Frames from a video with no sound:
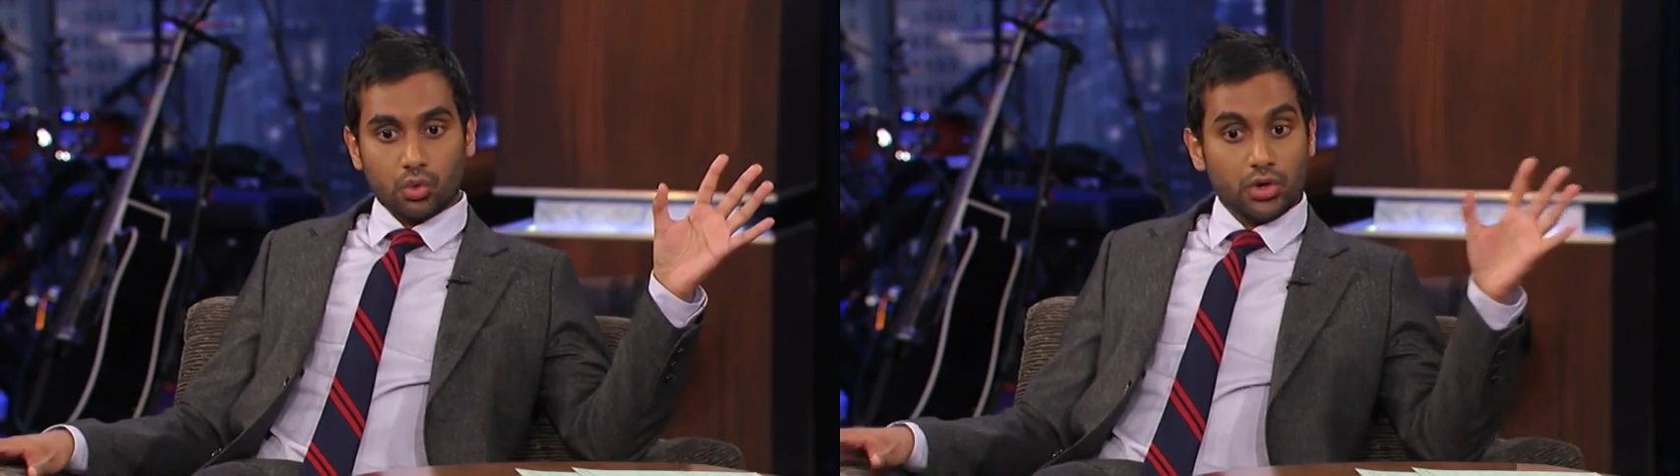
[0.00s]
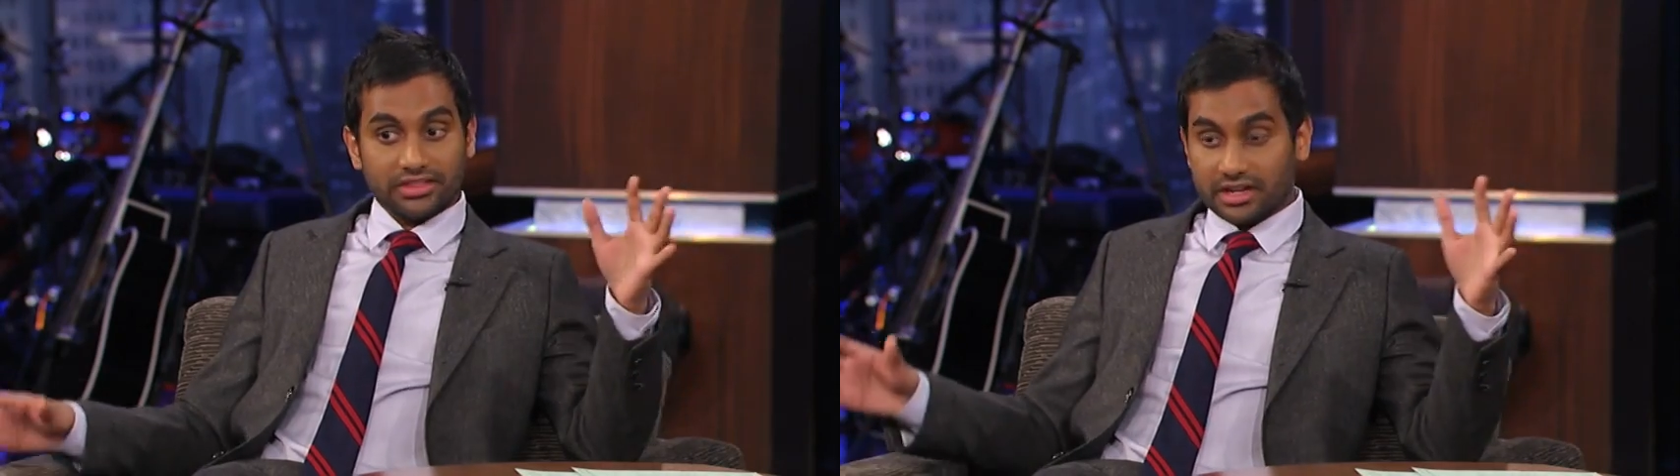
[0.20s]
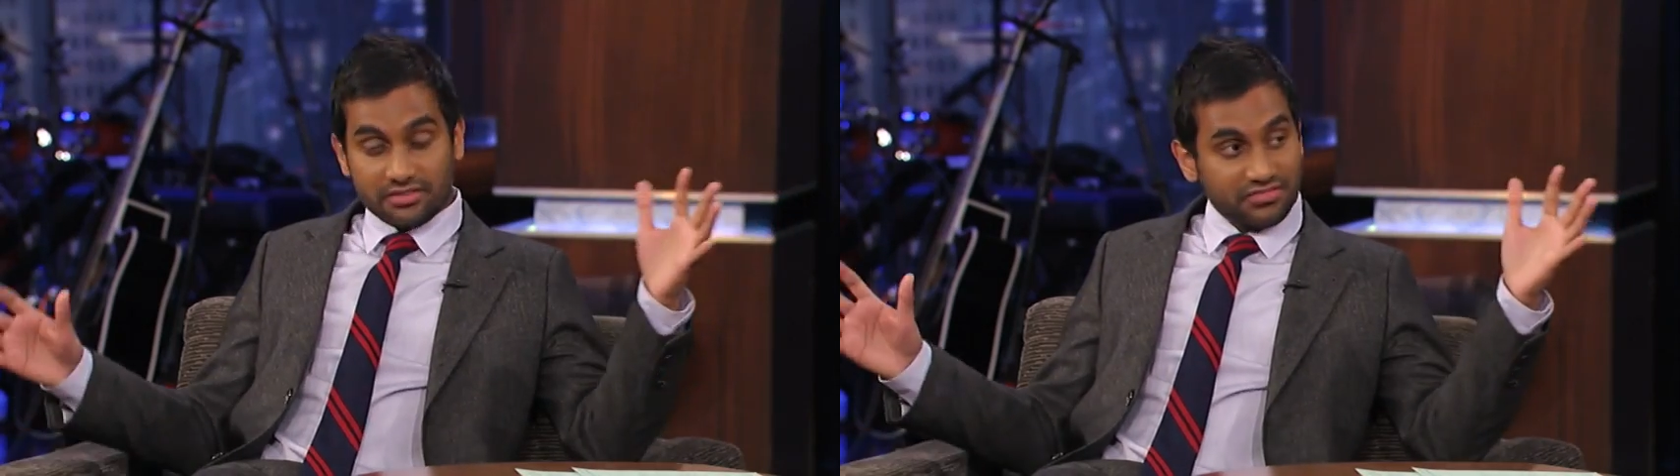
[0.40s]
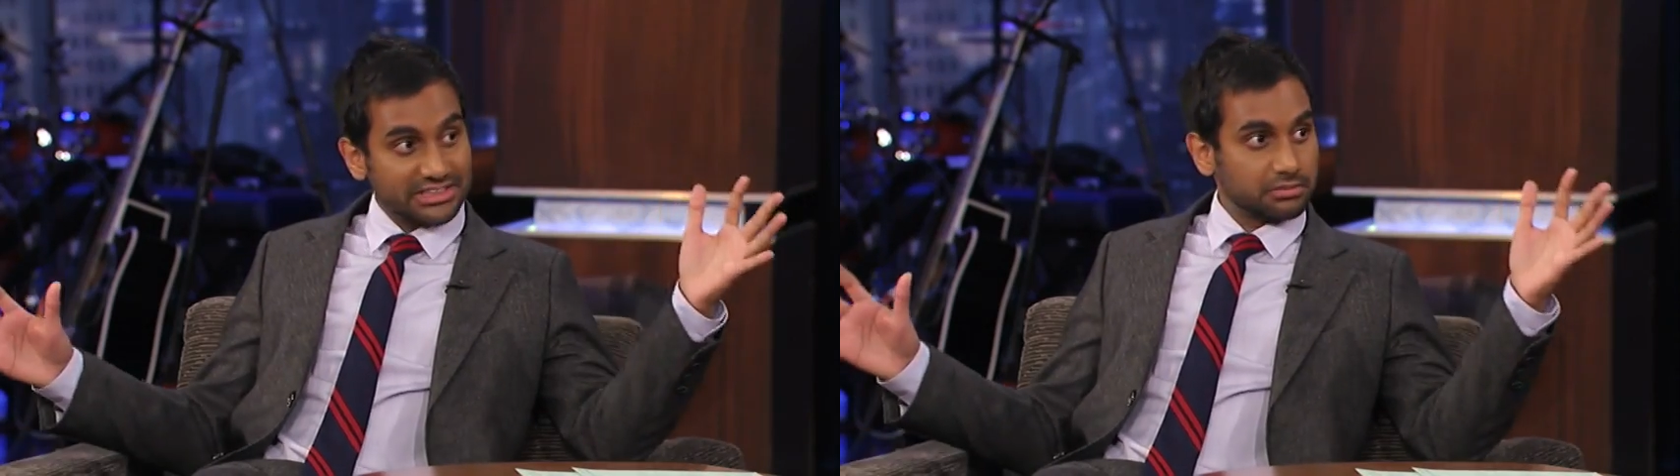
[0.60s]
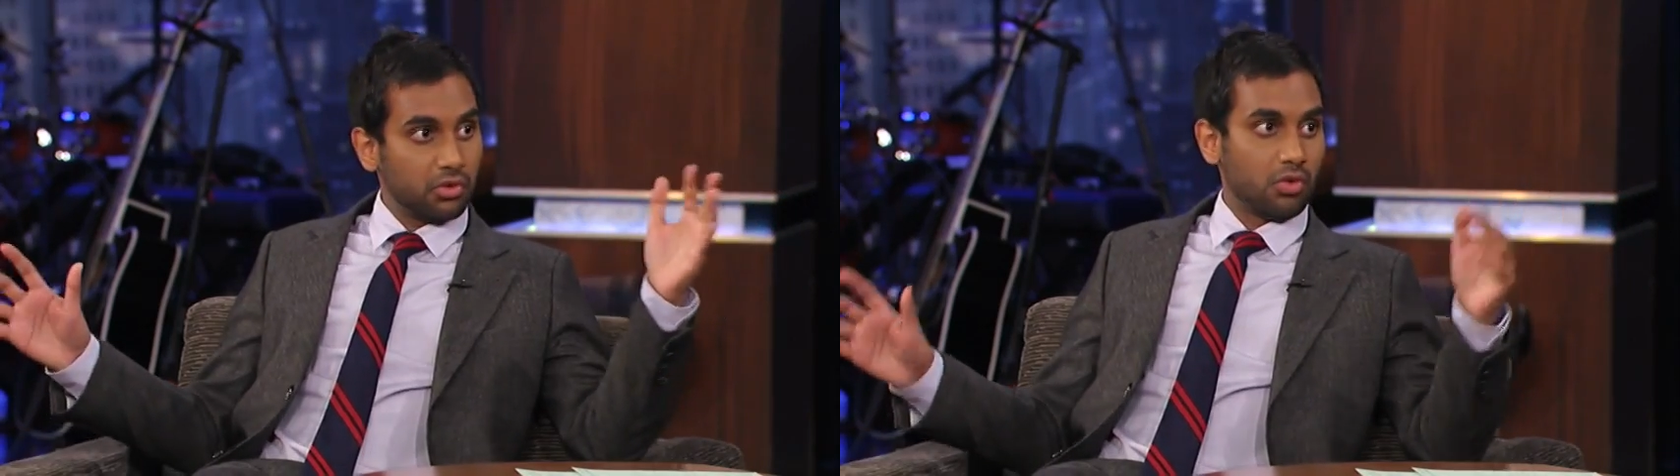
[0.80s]
with an
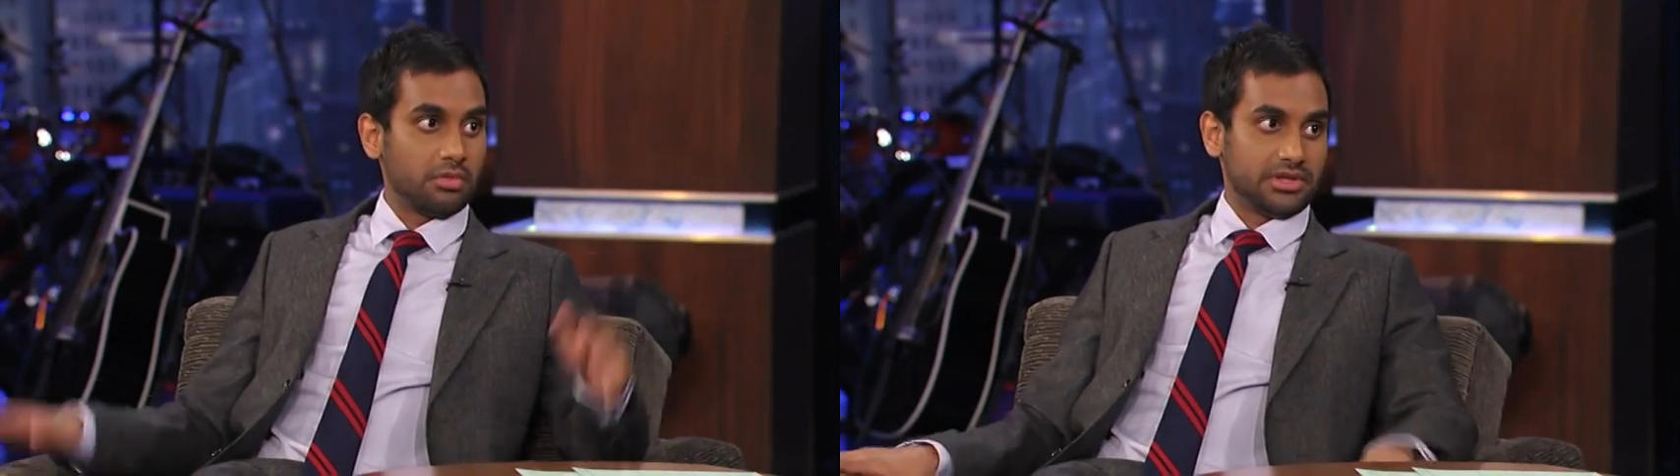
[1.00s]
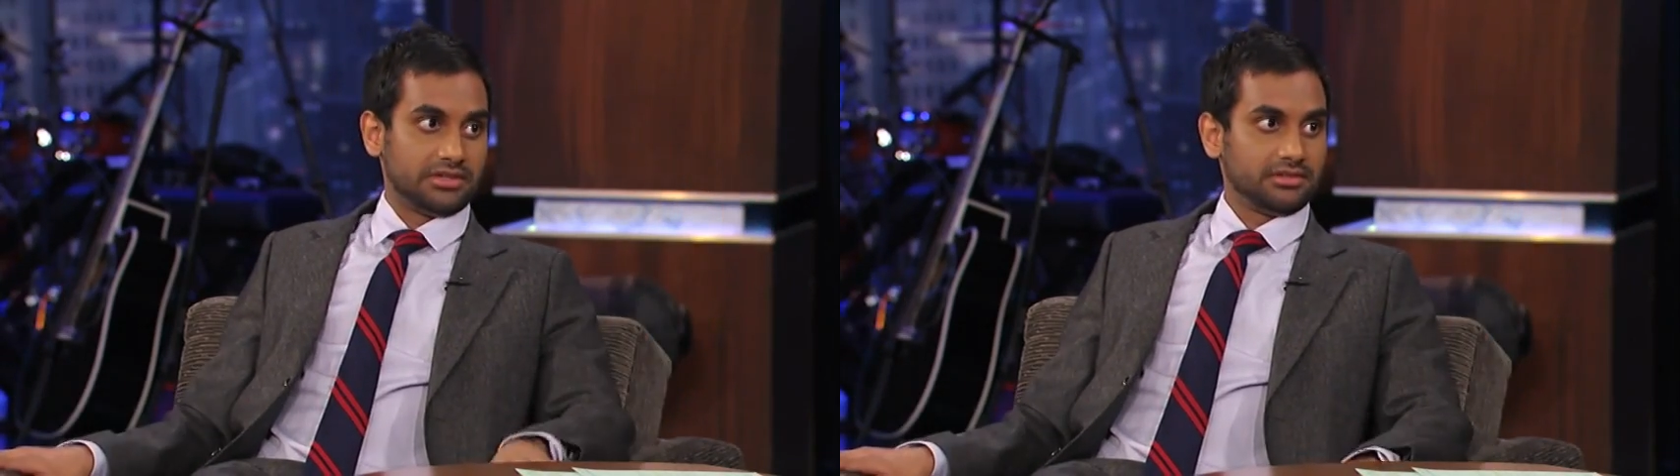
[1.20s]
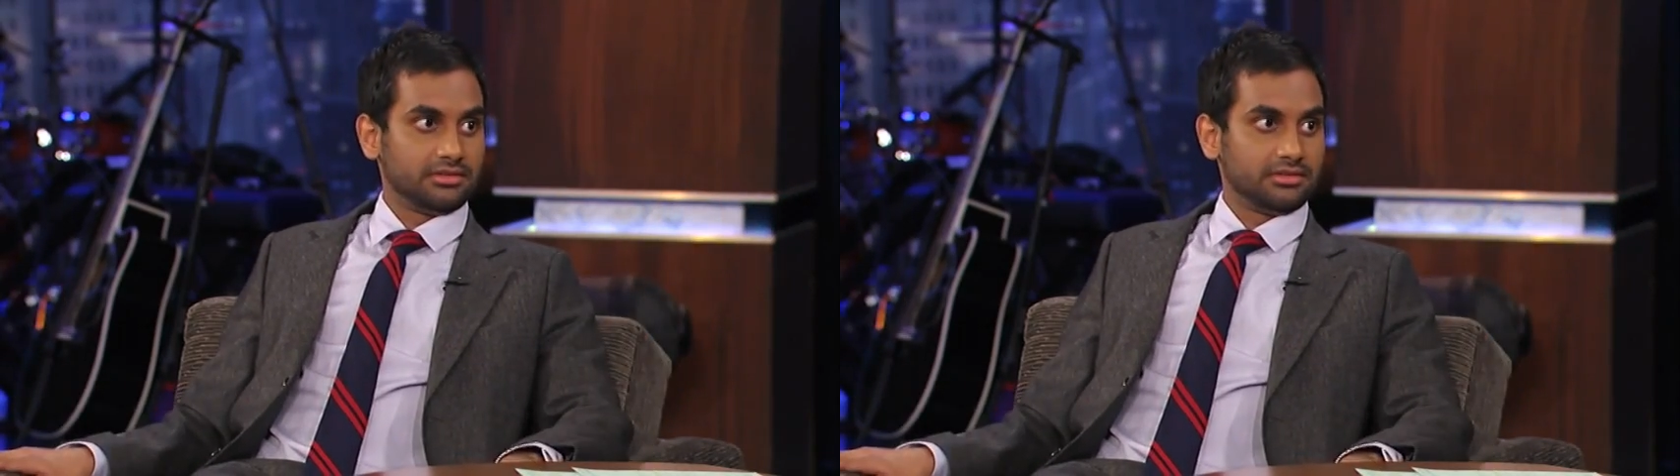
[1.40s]
invisible woman.